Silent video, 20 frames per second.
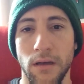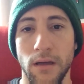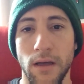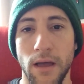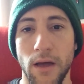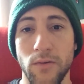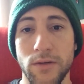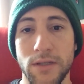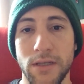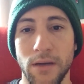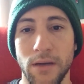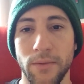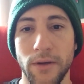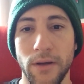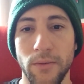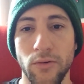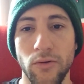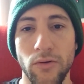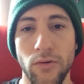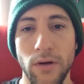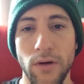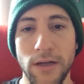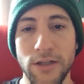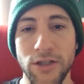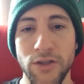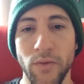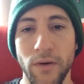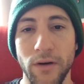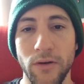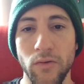Hey, what's up, people? I just
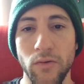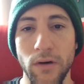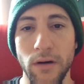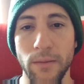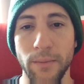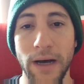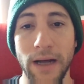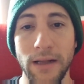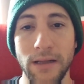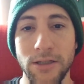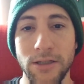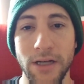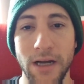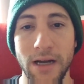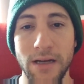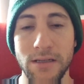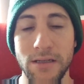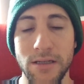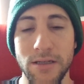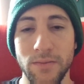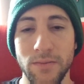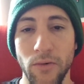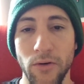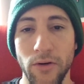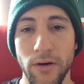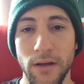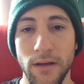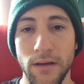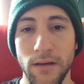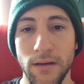want to apologize this
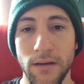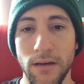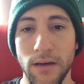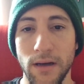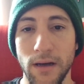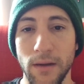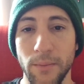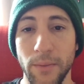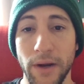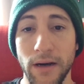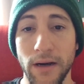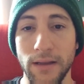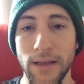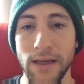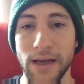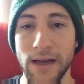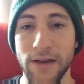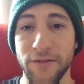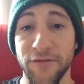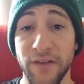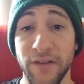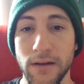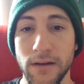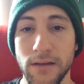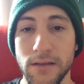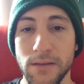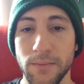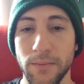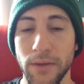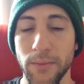morning. Uh, apparently, I offended some
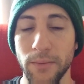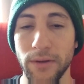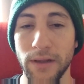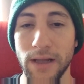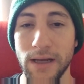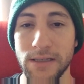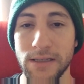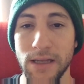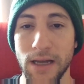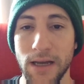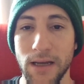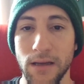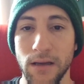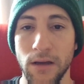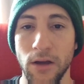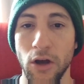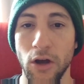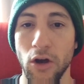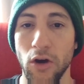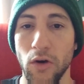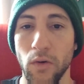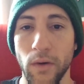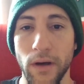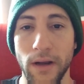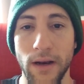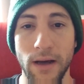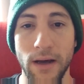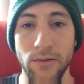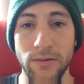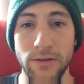people last night when
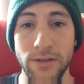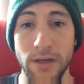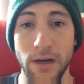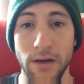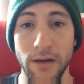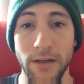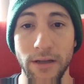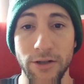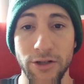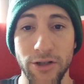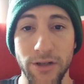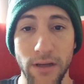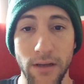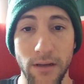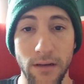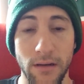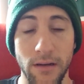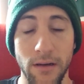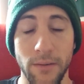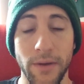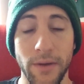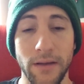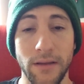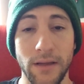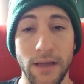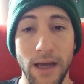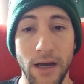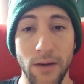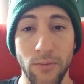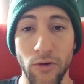I was talking shit about the
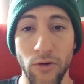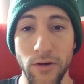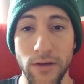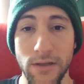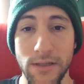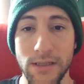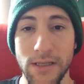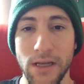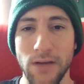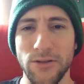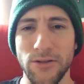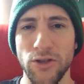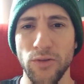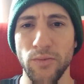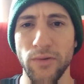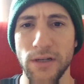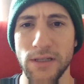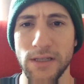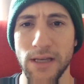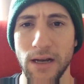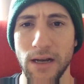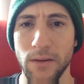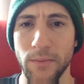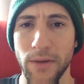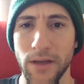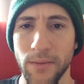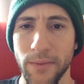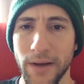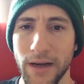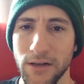Cowboys because I was super excited about the
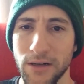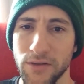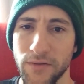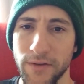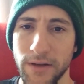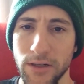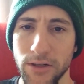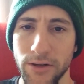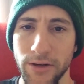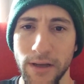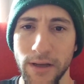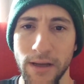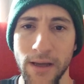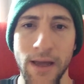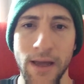Packers' victory.